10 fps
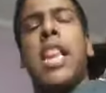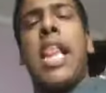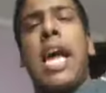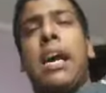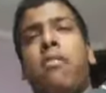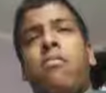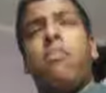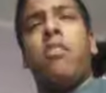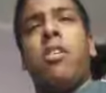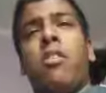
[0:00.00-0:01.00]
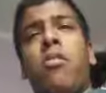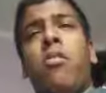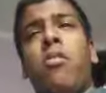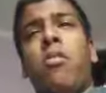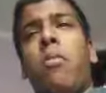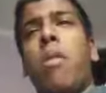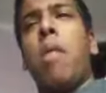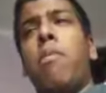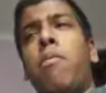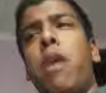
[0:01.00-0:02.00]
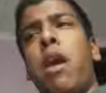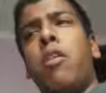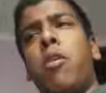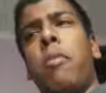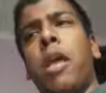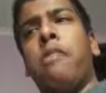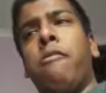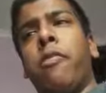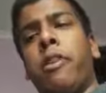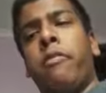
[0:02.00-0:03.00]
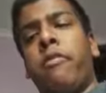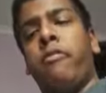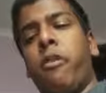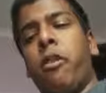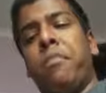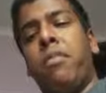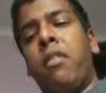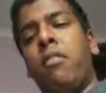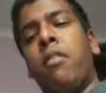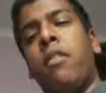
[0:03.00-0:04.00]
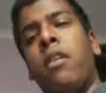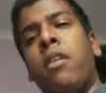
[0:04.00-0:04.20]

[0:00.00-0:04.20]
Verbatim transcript: that uh, blah, blah, blah, you're making fun of a real abuse.